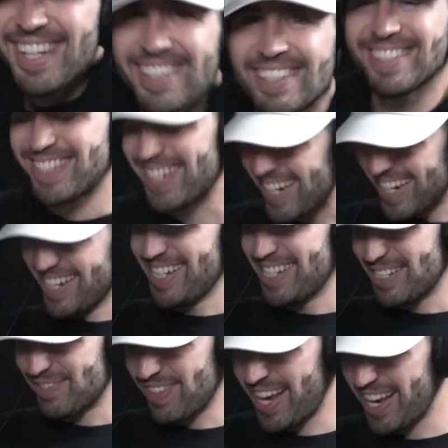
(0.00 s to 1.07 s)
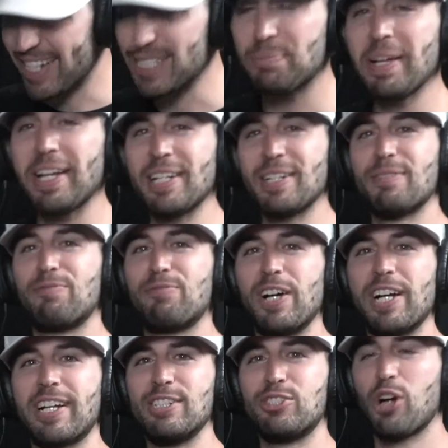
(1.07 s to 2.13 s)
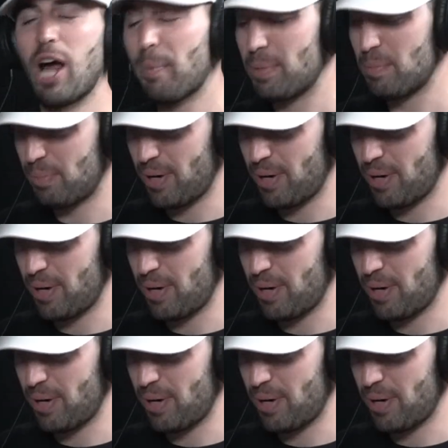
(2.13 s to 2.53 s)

Jeez, man. And speaking of freaking dropping